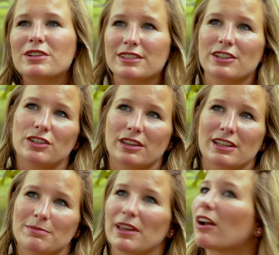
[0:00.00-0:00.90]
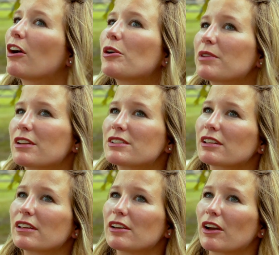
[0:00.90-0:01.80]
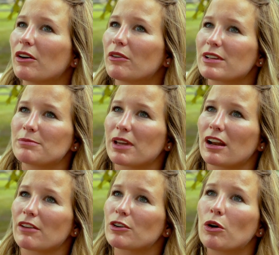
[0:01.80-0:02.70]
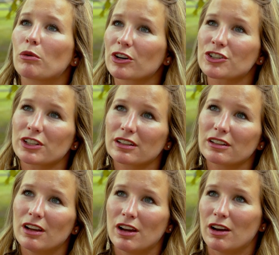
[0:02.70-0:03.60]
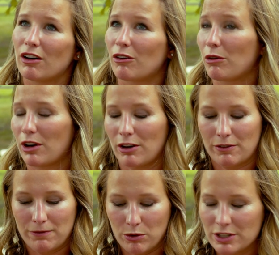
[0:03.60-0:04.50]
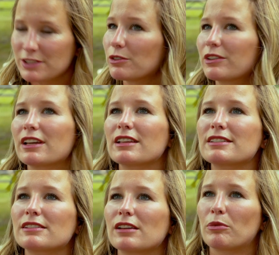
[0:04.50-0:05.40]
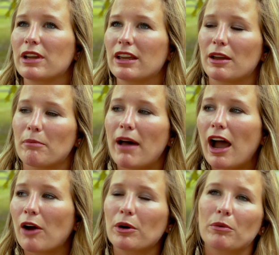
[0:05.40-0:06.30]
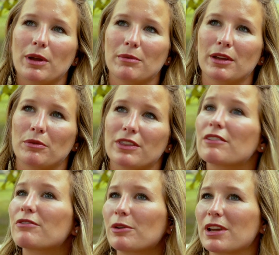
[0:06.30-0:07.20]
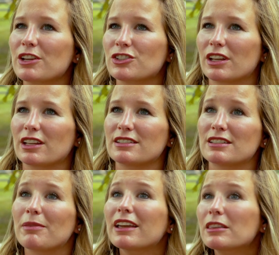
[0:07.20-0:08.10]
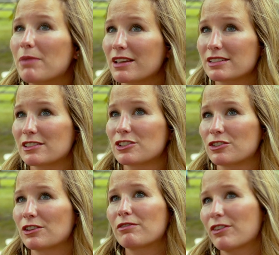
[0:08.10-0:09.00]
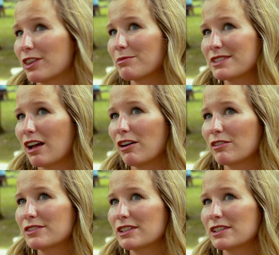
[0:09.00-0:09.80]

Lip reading: decision that's made at Heartbeat of Toledo is made out of coercion or forcefulness. We empower women with information to make the best decision for themselves.